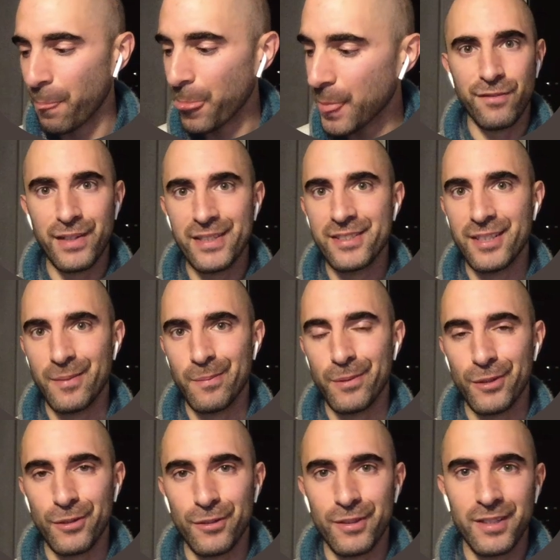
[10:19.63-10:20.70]
Very
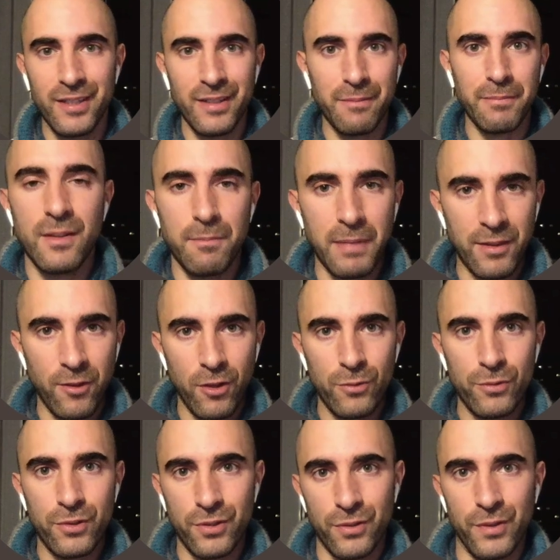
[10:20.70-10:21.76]
simple, but
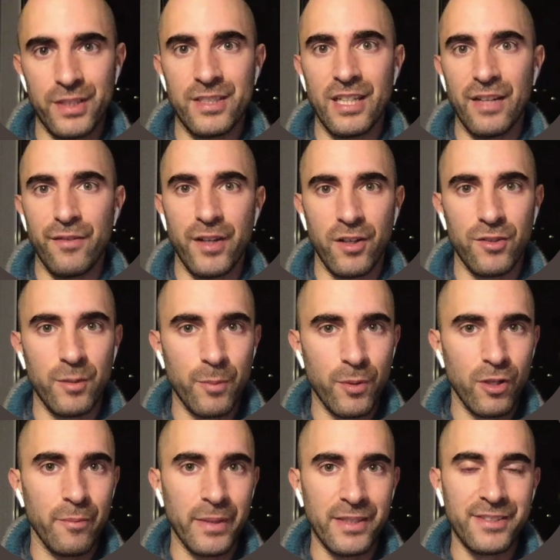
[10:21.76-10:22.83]
Noto is delivering on the
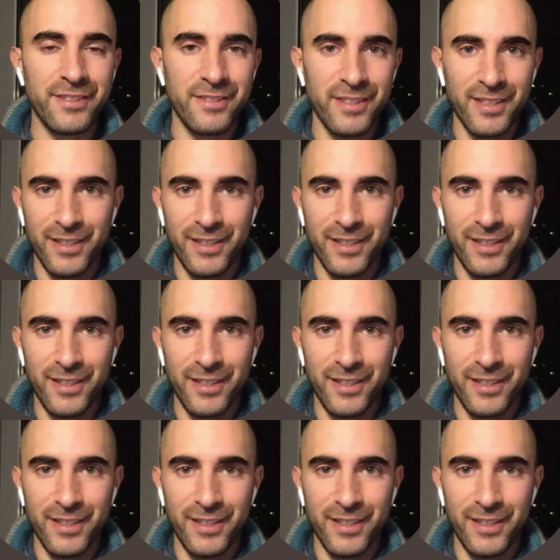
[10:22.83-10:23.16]
promise.